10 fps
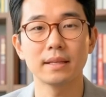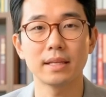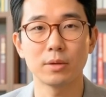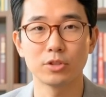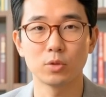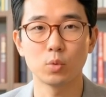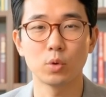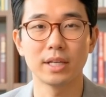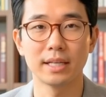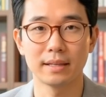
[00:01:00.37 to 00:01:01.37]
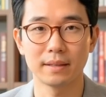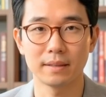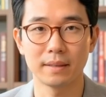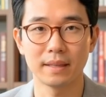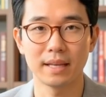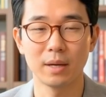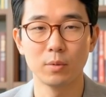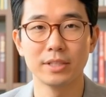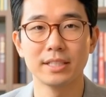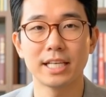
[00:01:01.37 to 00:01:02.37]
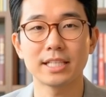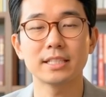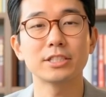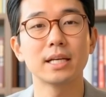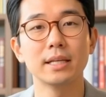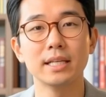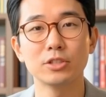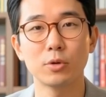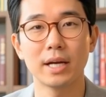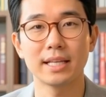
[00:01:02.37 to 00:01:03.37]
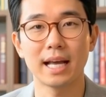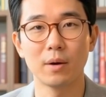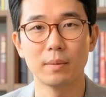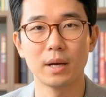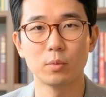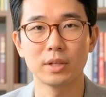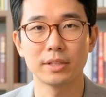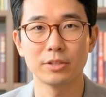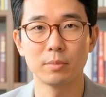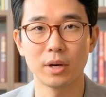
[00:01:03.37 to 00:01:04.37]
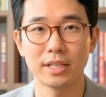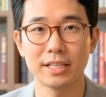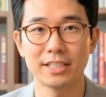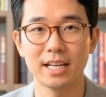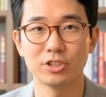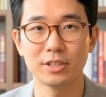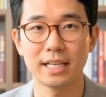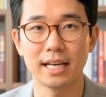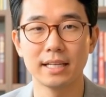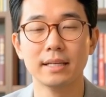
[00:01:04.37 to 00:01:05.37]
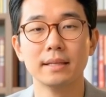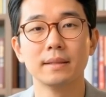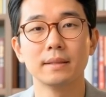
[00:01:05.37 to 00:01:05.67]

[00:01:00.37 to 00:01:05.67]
it was a warning, and what the data is telling us right now about where this market is actually headed.